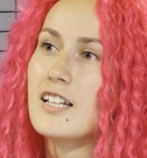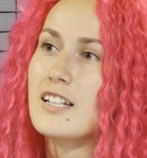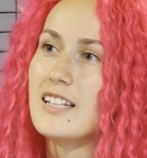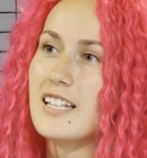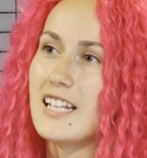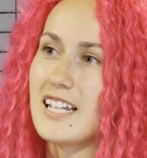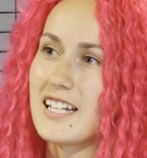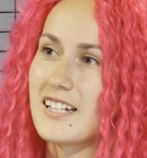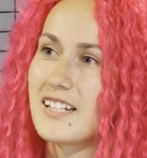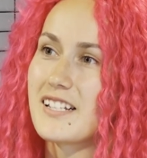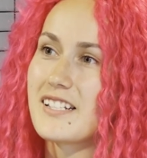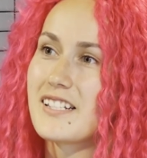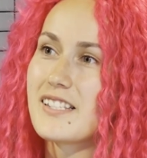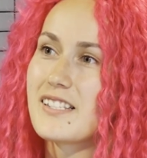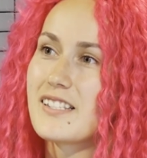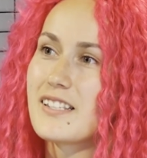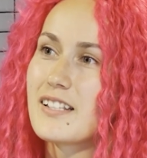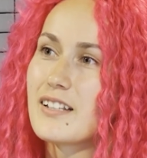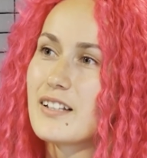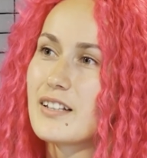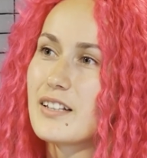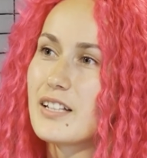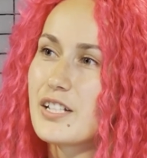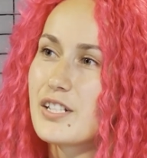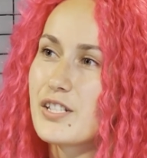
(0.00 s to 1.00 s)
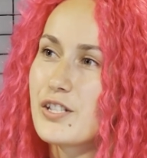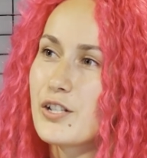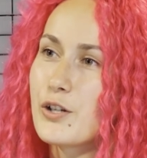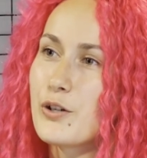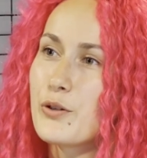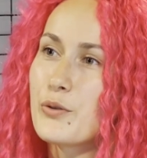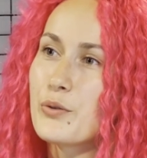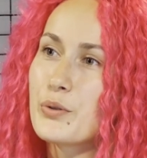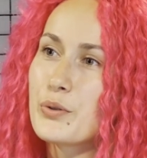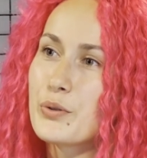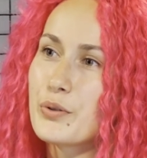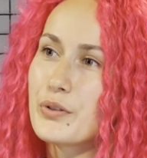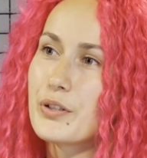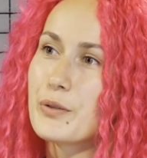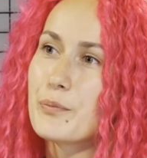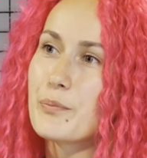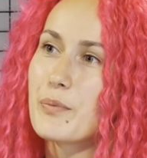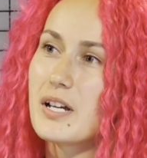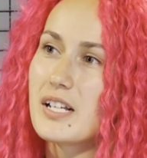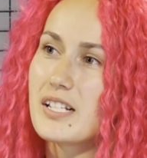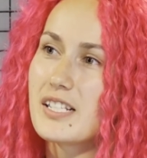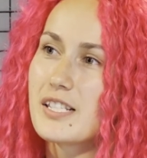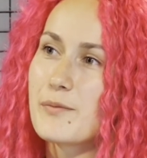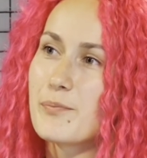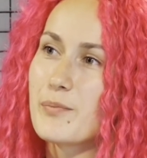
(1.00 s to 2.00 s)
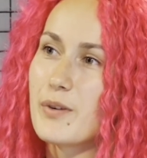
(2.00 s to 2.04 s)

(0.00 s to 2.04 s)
Next, let's go through the best